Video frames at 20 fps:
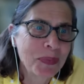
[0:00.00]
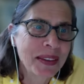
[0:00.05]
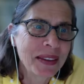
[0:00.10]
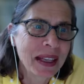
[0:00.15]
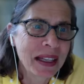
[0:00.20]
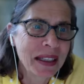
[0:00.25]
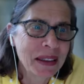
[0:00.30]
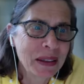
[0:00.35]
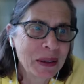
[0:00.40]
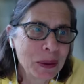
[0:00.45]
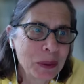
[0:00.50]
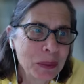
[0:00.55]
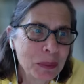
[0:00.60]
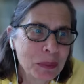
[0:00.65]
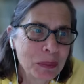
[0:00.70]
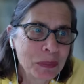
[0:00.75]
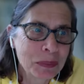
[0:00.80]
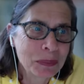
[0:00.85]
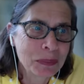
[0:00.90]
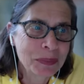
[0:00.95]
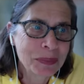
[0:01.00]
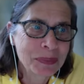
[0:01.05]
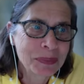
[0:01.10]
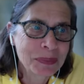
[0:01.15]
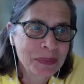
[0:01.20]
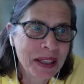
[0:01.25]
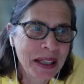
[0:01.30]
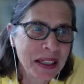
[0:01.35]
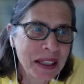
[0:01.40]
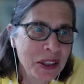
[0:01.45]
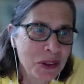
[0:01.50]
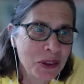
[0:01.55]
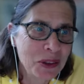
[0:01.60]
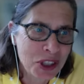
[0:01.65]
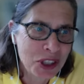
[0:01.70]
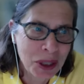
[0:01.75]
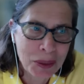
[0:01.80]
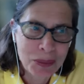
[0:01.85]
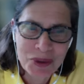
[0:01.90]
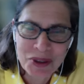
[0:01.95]
Thank you. Thank you,
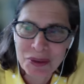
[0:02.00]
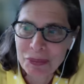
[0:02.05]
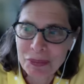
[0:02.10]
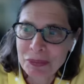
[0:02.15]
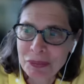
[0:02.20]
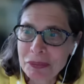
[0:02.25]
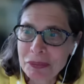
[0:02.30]
James.